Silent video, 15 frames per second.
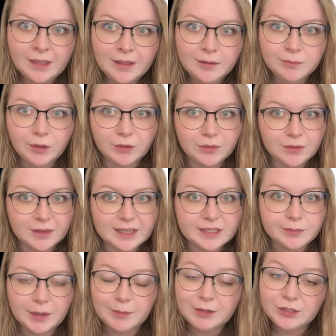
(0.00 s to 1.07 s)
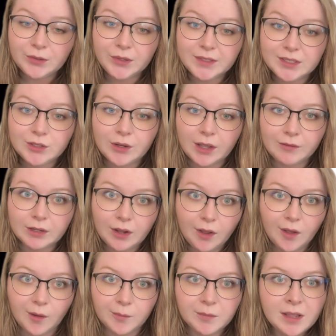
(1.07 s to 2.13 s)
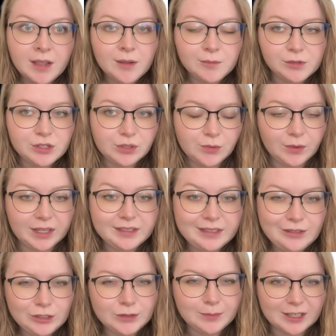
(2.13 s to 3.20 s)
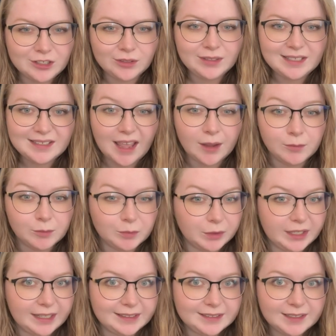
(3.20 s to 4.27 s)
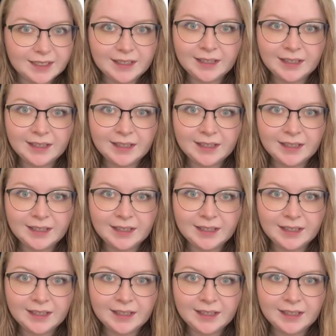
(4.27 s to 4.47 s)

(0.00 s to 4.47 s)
Both of these may be tools that you have at home, but you'll want to use specialty diamond blades.